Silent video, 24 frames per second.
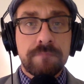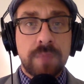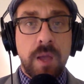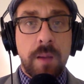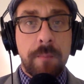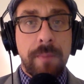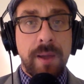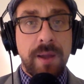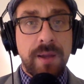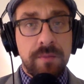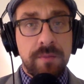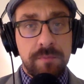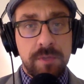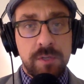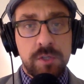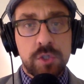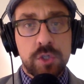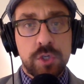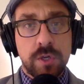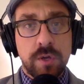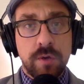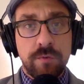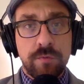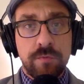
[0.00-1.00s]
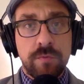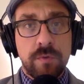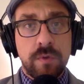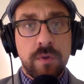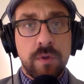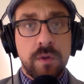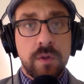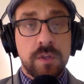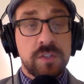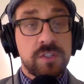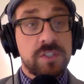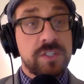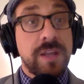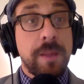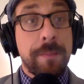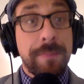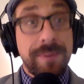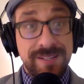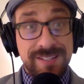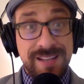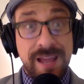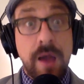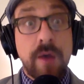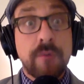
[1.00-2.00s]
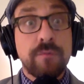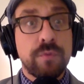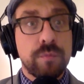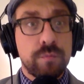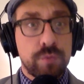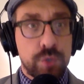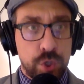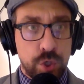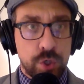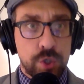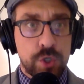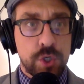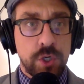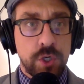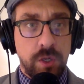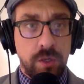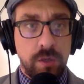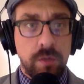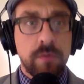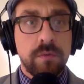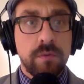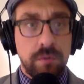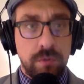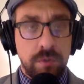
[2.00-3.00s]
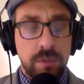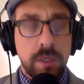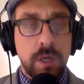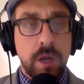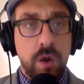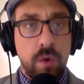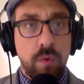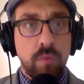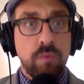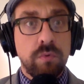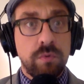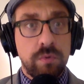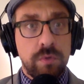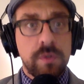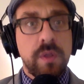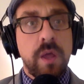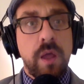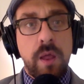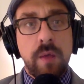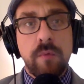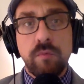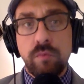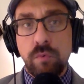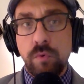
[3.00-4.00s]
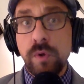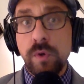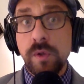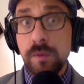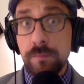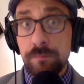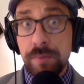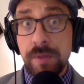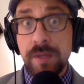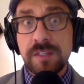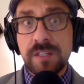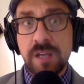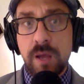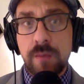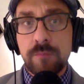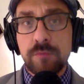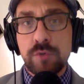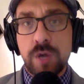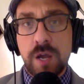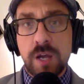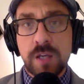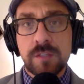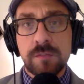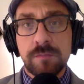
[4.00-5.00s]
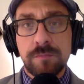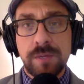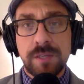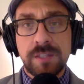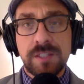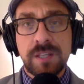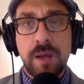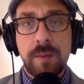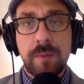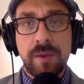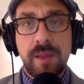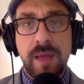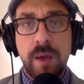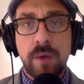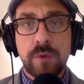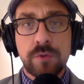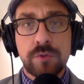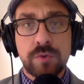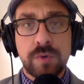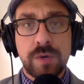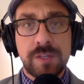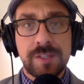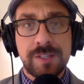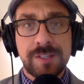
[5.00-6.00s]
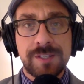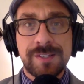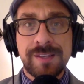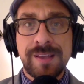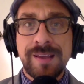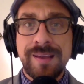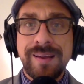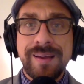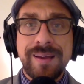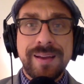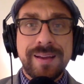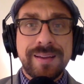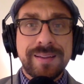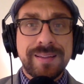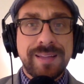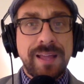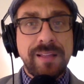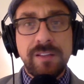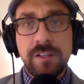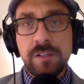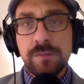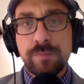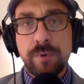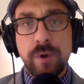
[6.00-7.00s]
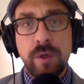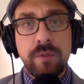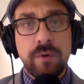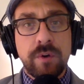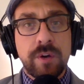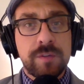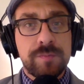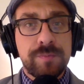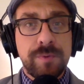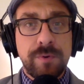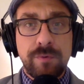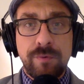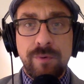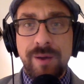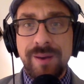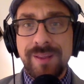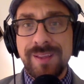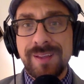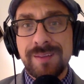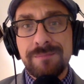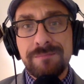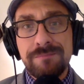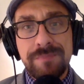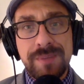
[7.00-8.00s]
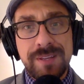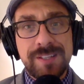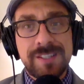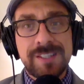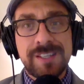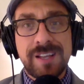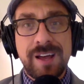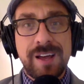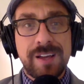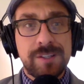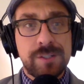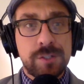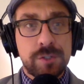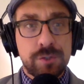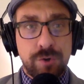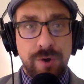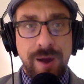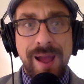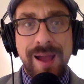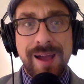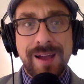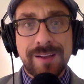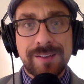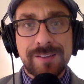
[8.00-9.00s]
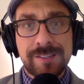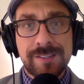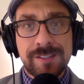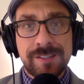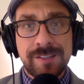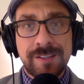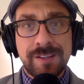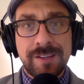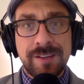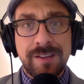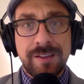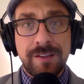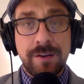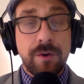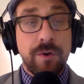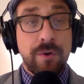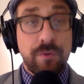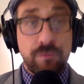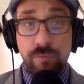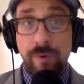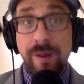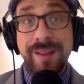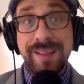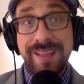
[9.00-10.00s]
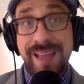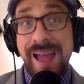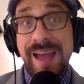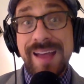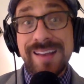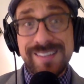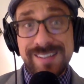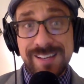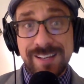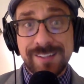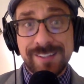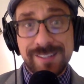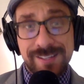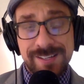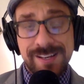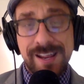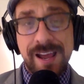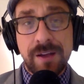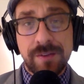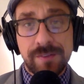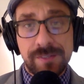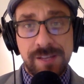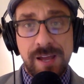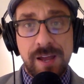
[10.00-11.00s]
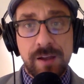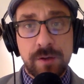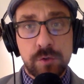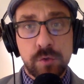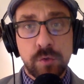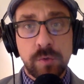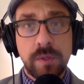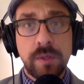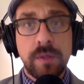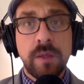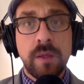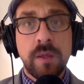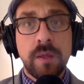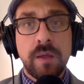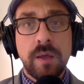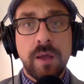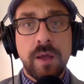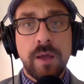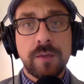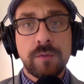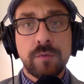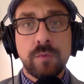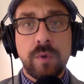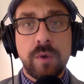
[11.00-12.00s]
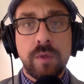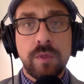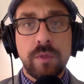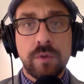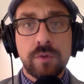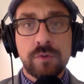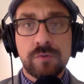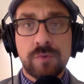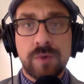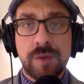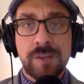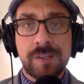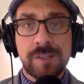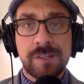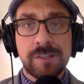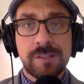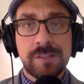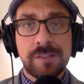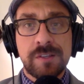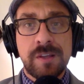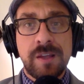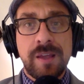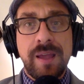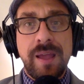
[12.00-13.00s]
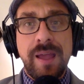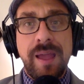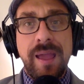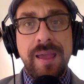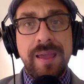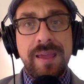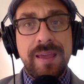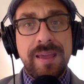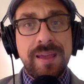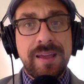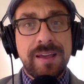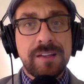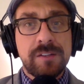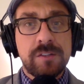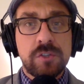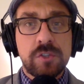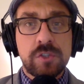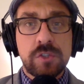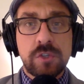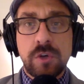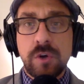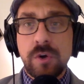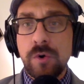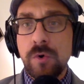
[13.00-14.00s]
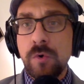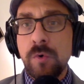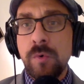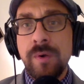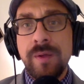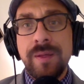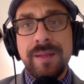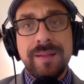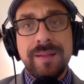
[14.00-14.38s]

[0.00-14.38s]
Mighty Mischief stepping down from Churchill, in really big time tracks and big time allowance races. Kaylee's brother has been running at mid-sized tracks, running at Delta Downs actually as one of those races. And so,